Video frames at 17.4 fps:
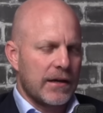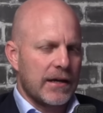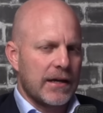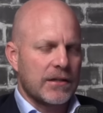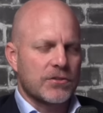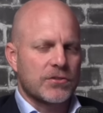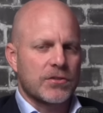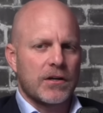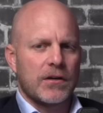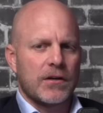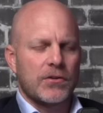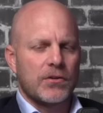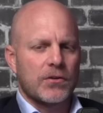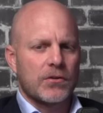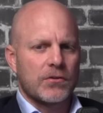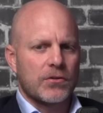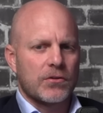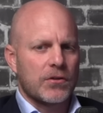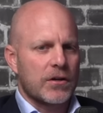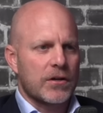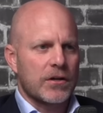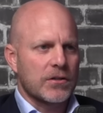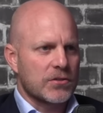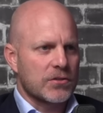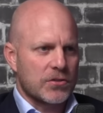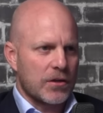And so you're not going
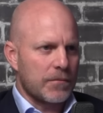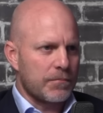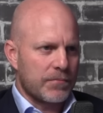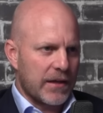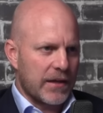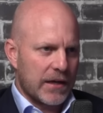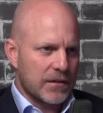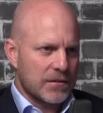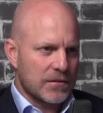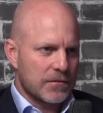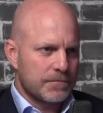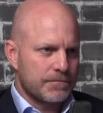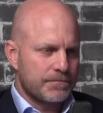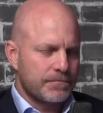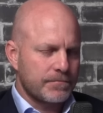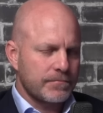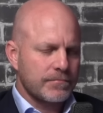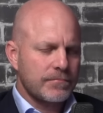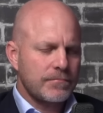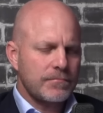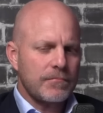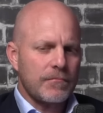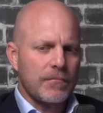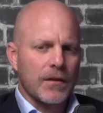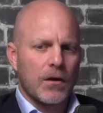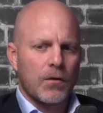to stop that.
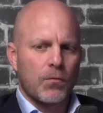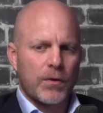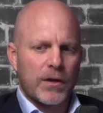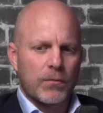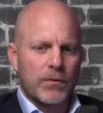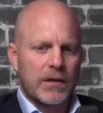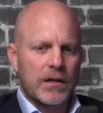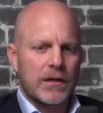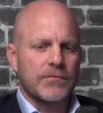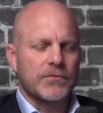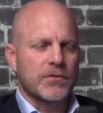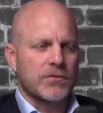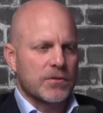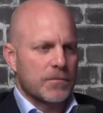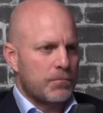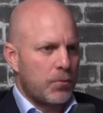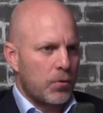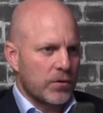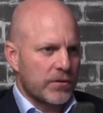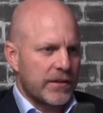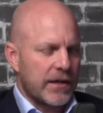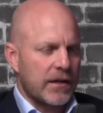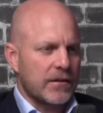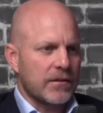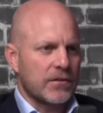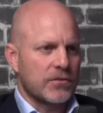We would love to support
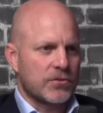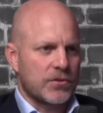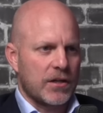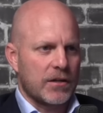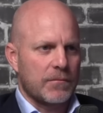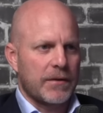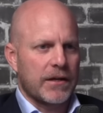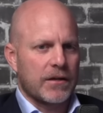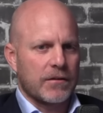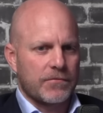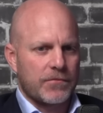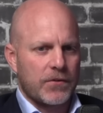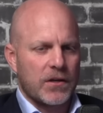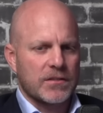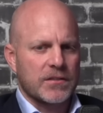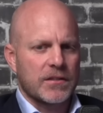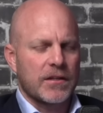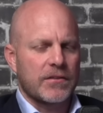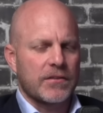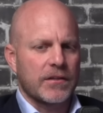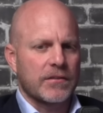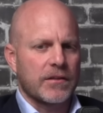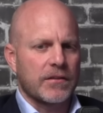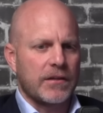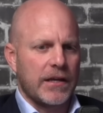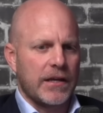that and try and make it fast. And I think
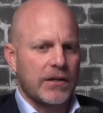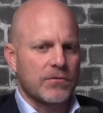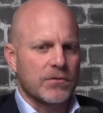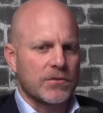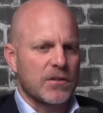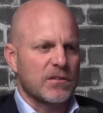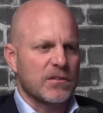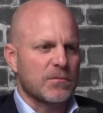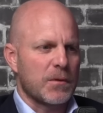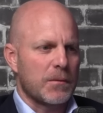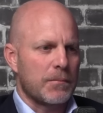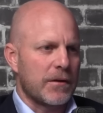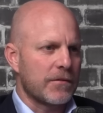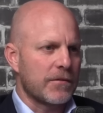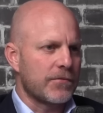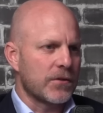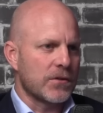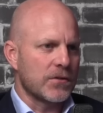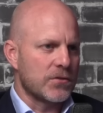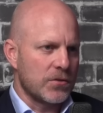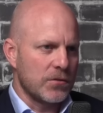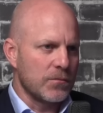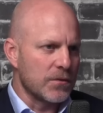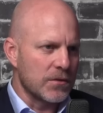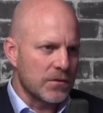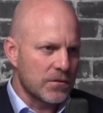that the end result will be better for
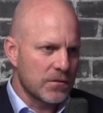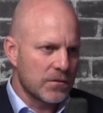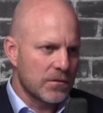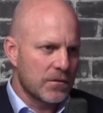consumers.